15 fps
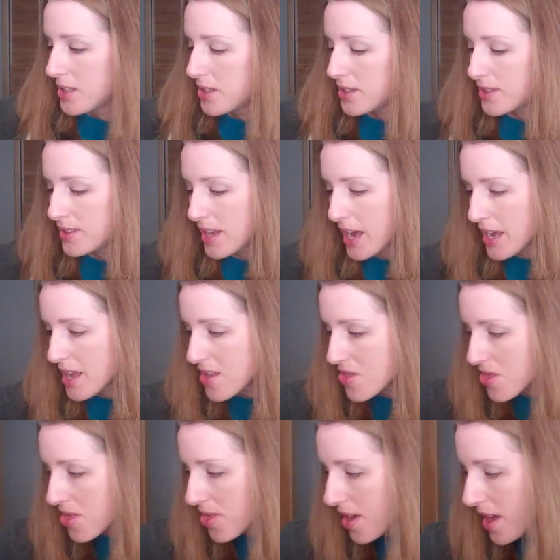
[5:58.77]

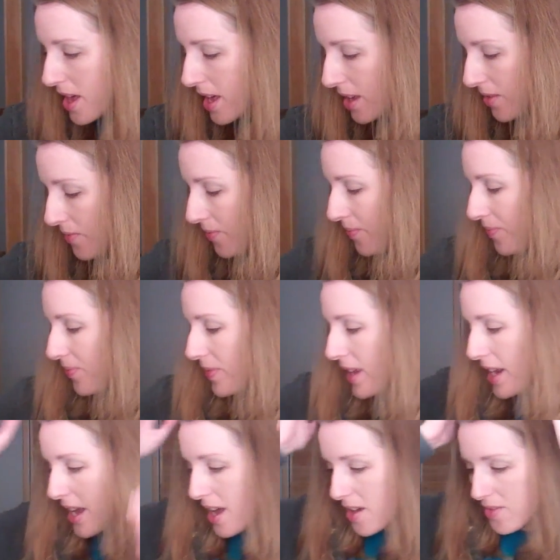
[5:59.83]
Second thing
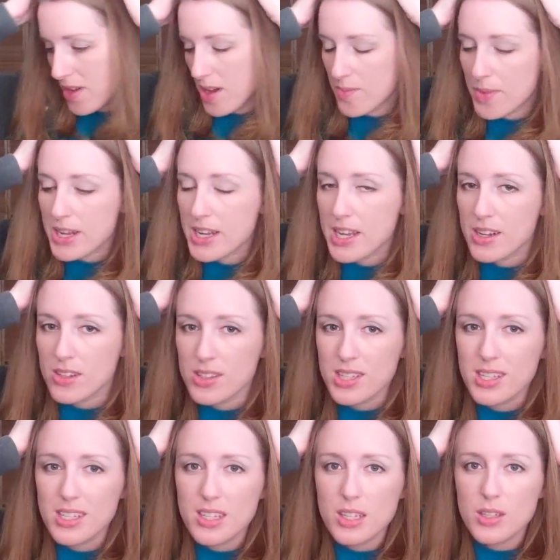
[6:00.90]
that I have on my needles,
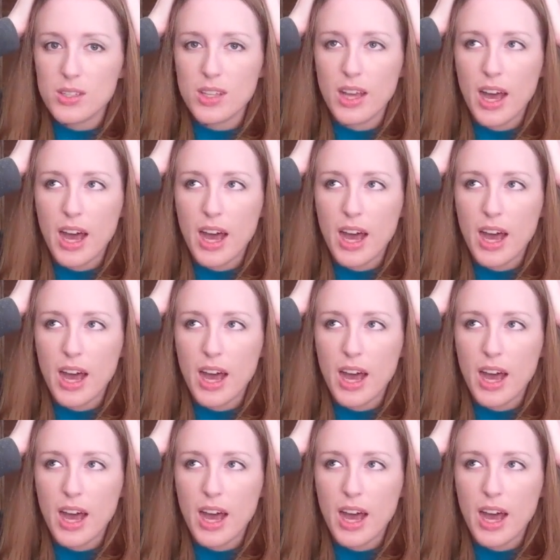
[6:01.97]
this has